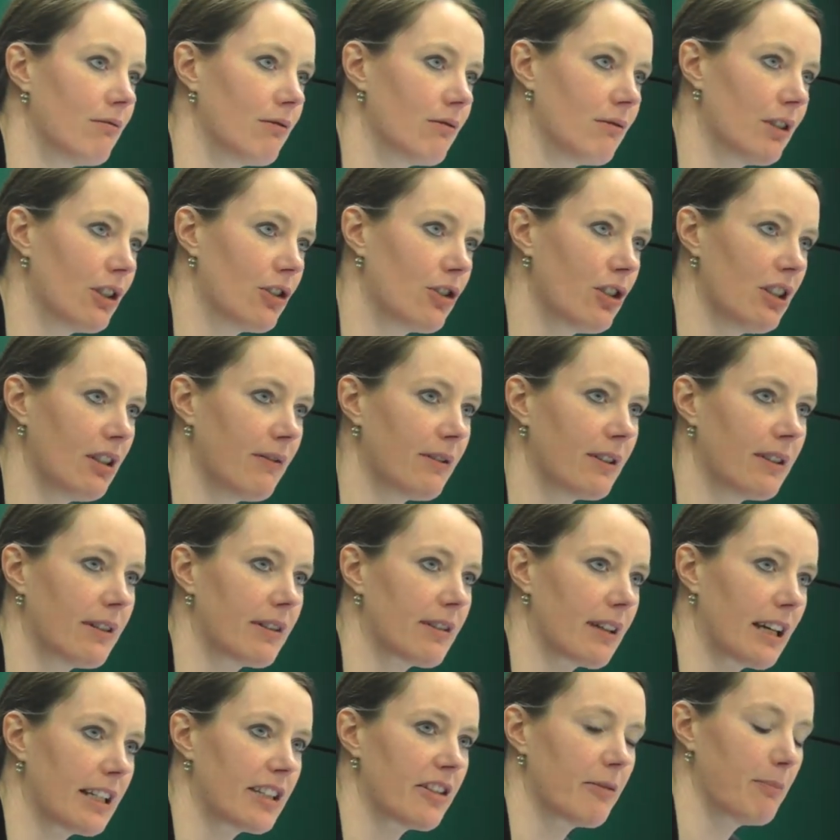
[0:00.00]
achieve a
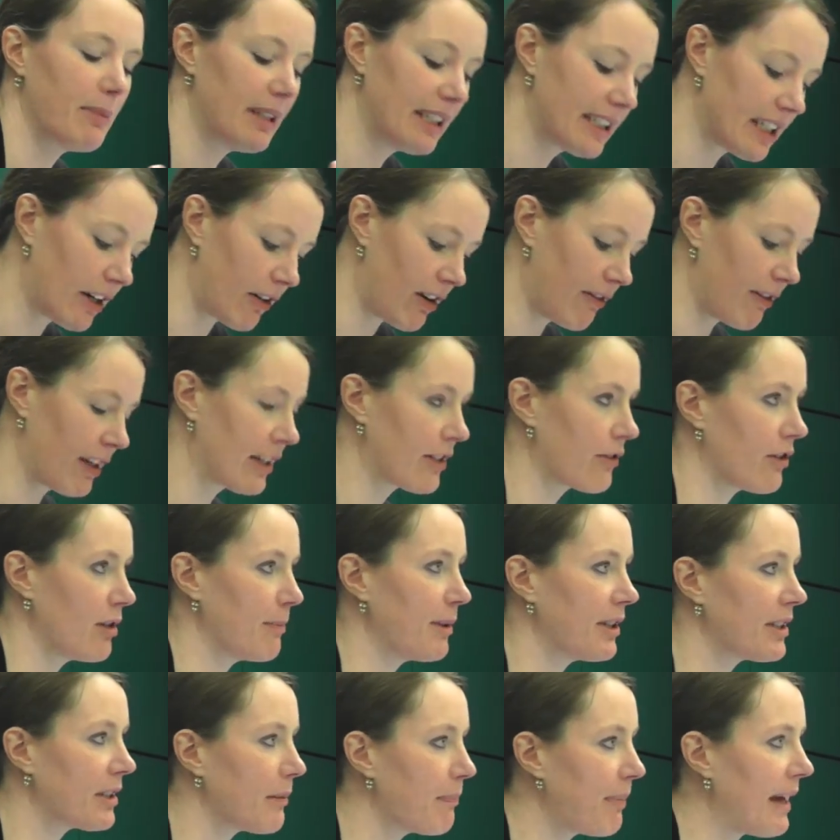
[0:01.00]
decisive military victory,
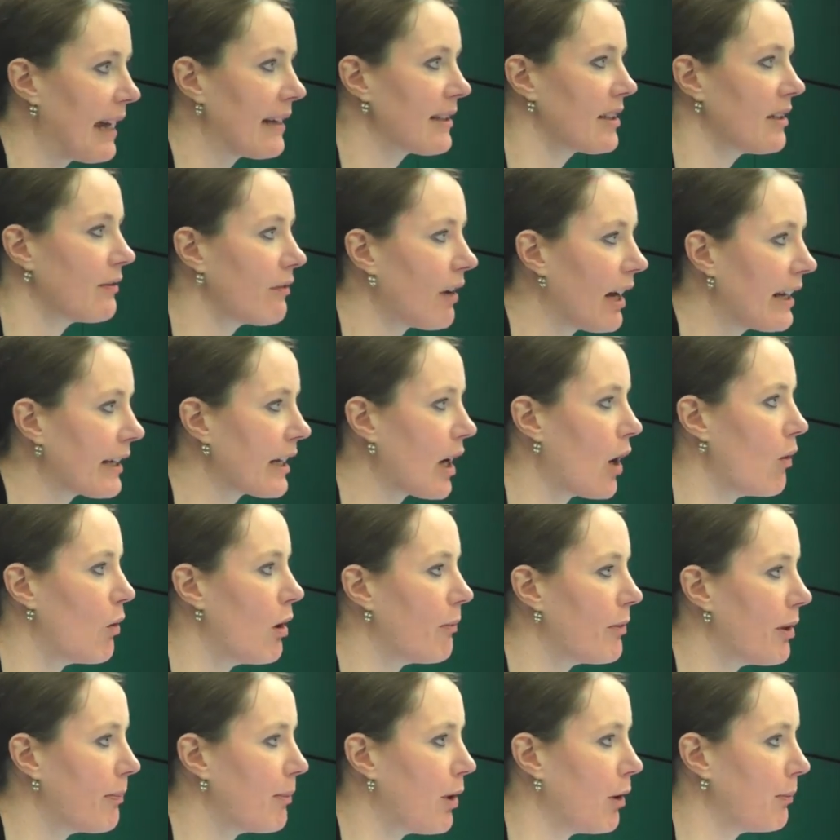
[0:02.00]
but to pacify and
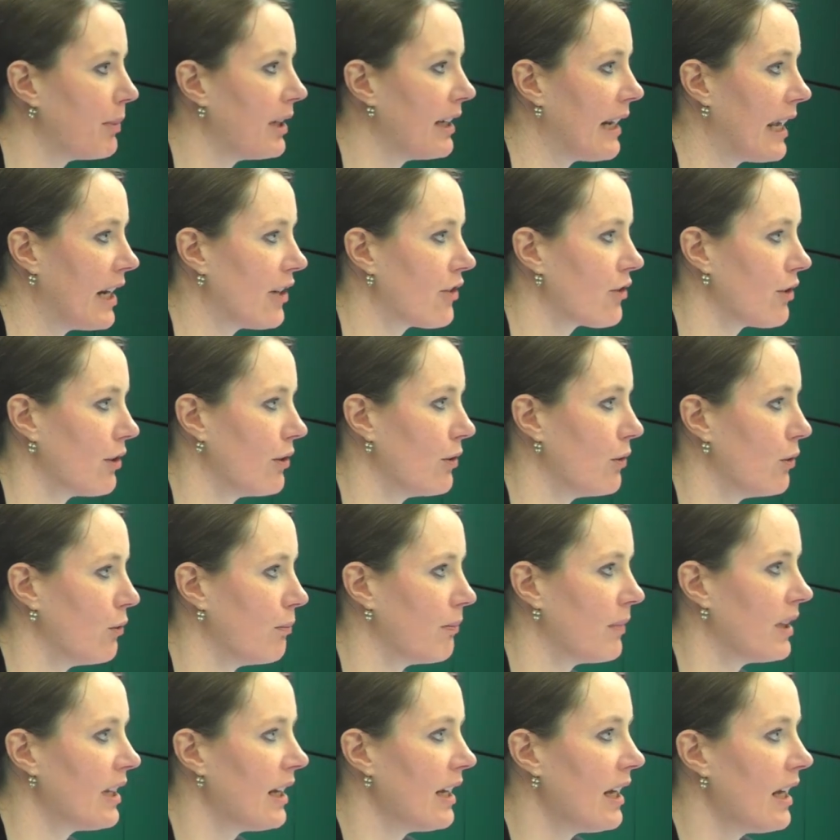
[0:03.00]
co-opt the population
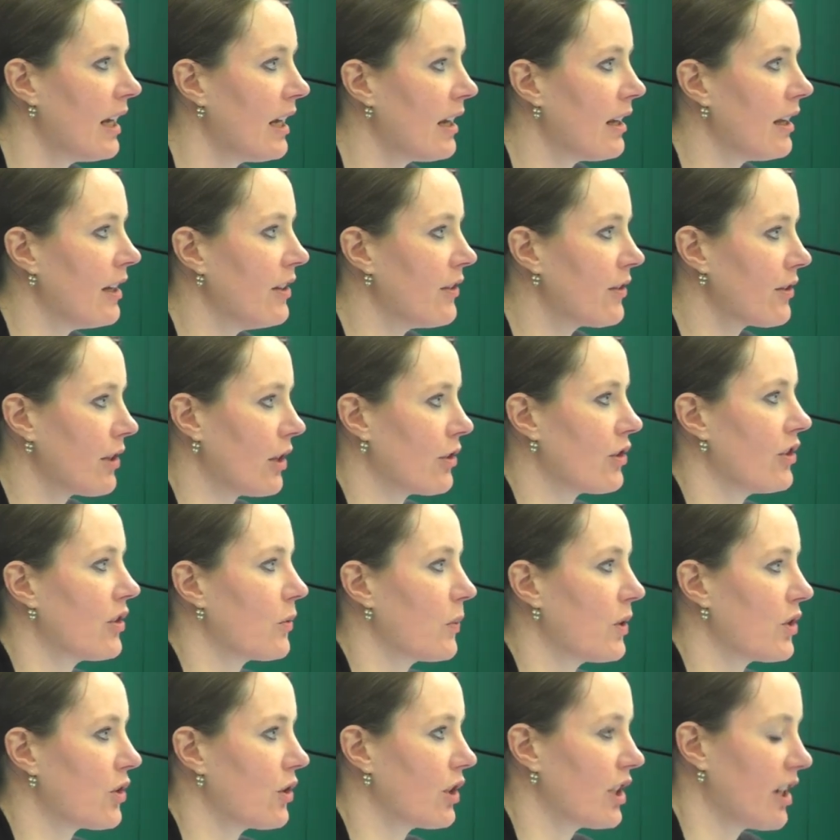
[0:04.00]
whom insurgents
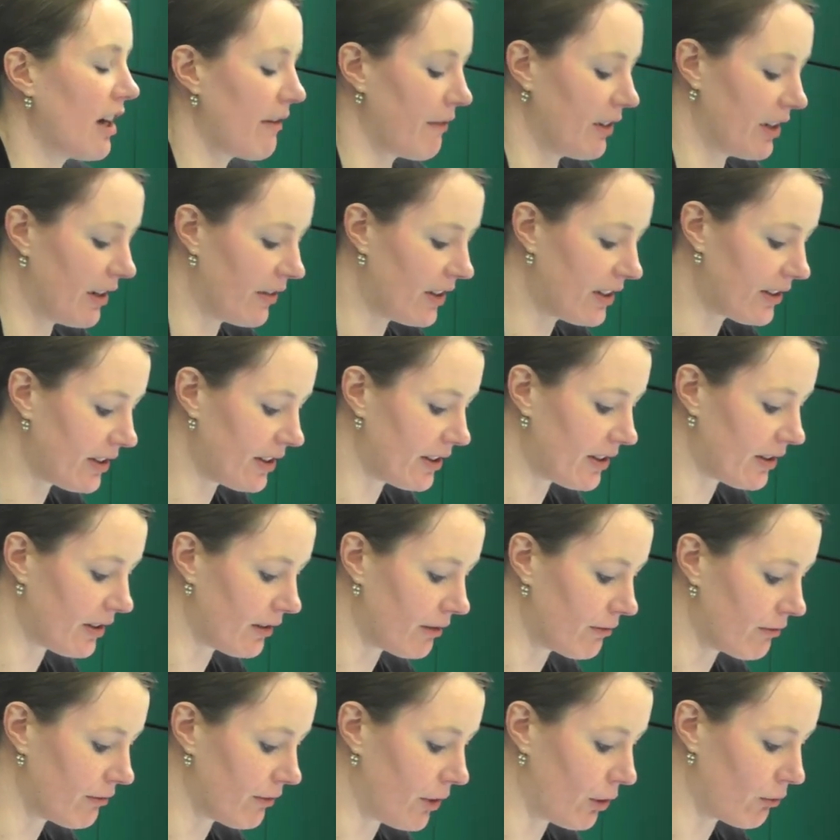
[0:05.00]
wish to govern. And this is
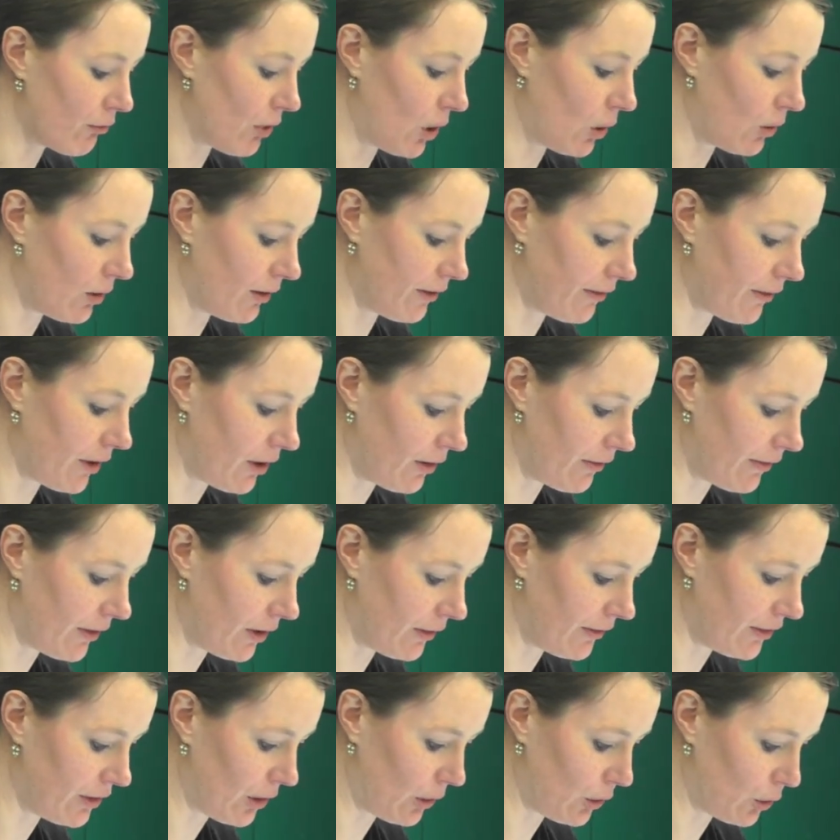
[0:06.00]
the role
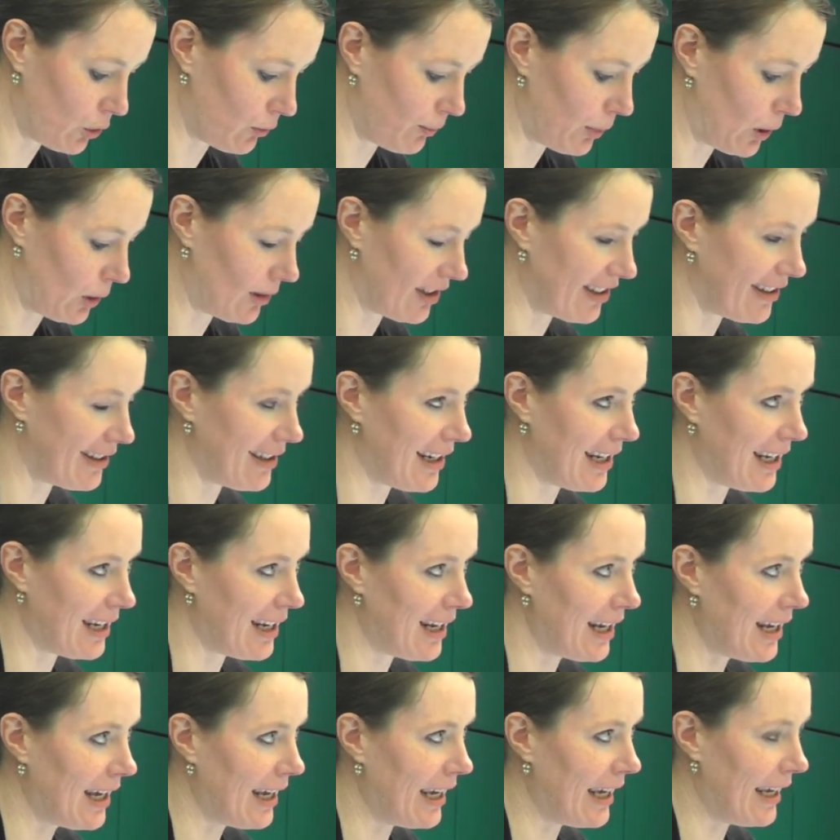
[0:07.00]
of social policy
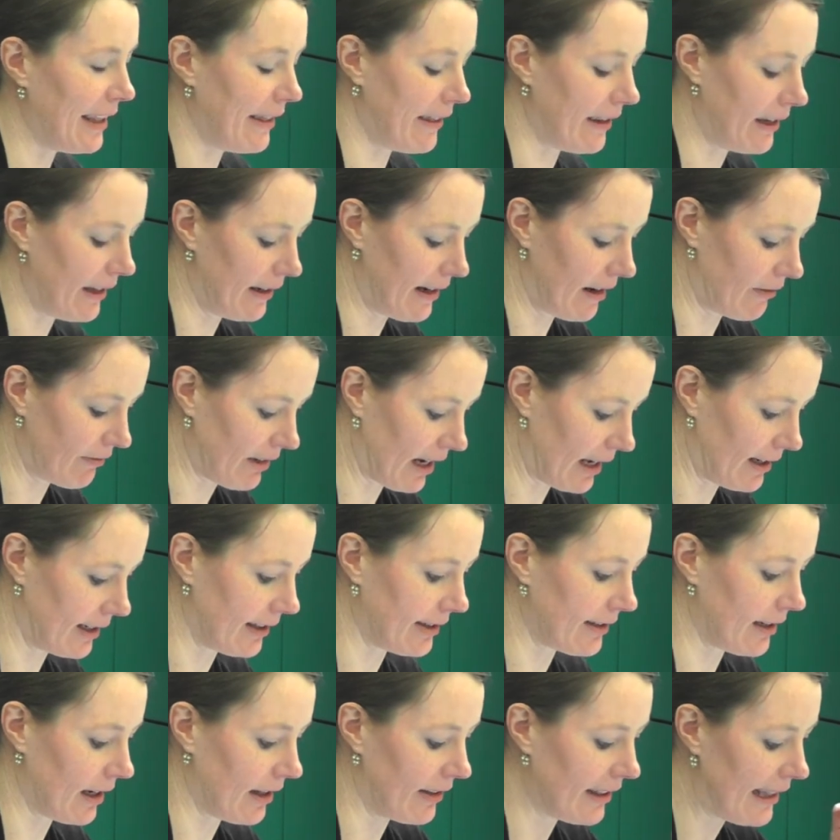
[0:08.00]
in
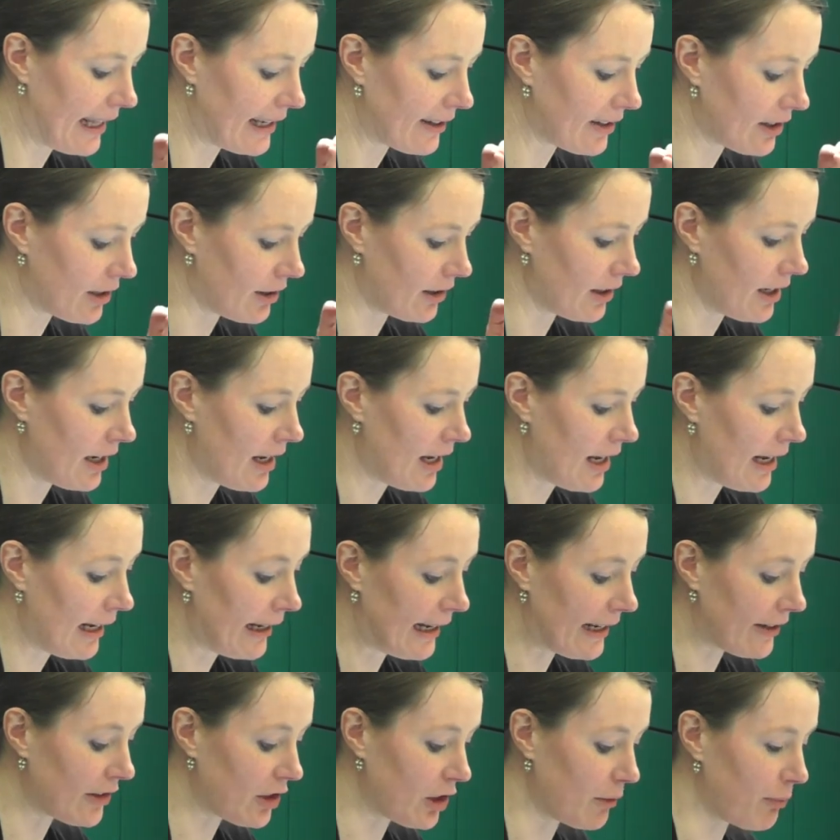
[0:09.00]
Afghanistan, less
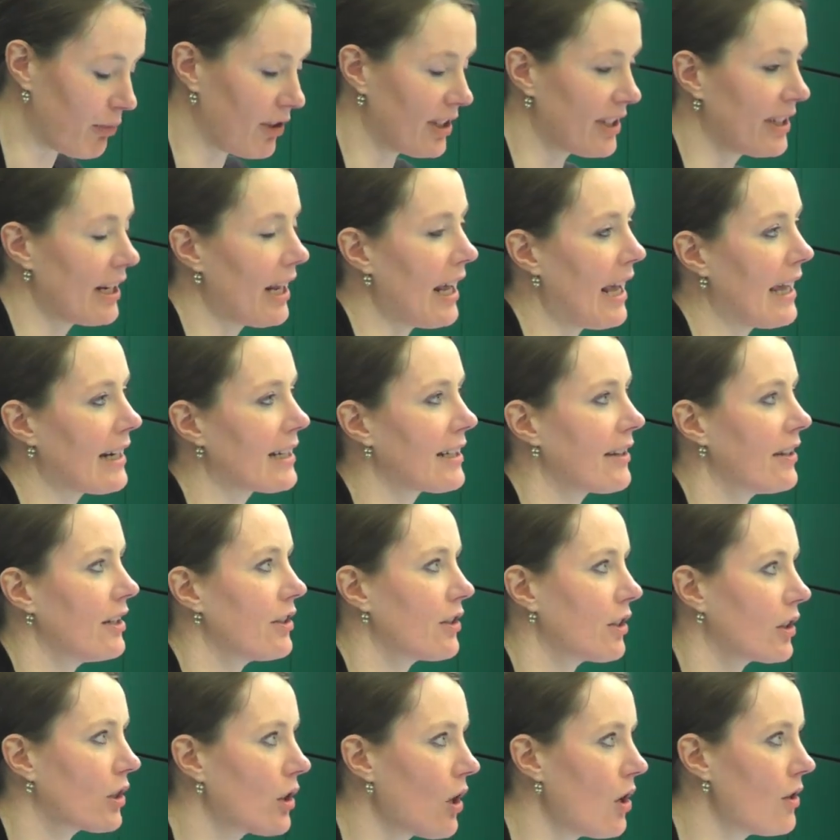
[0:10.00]
to protect than
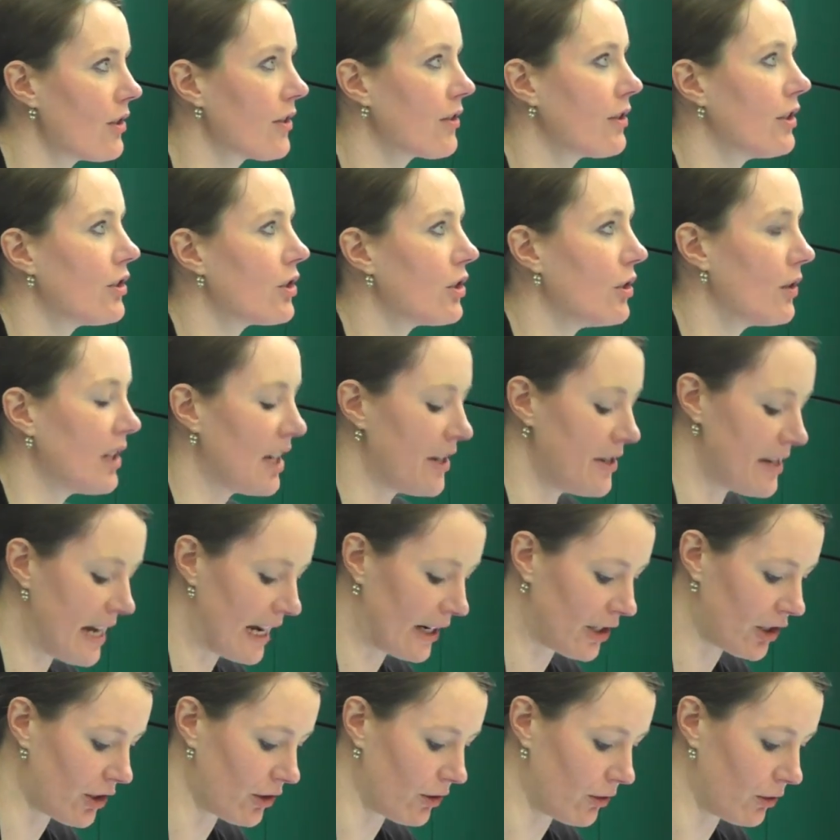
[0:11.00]
to constitute a
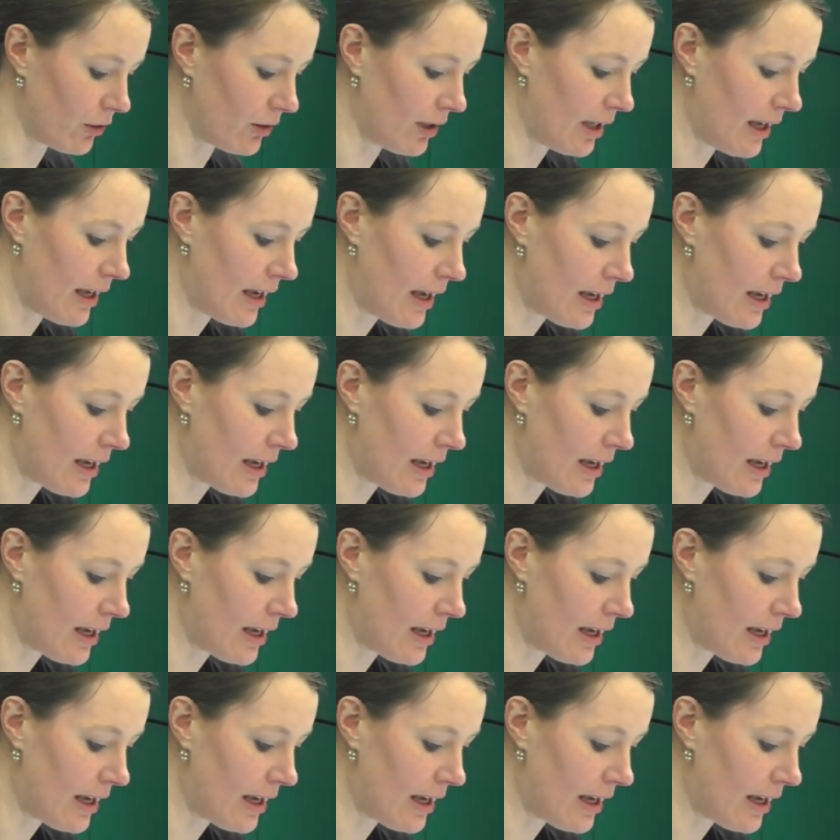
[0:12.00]
national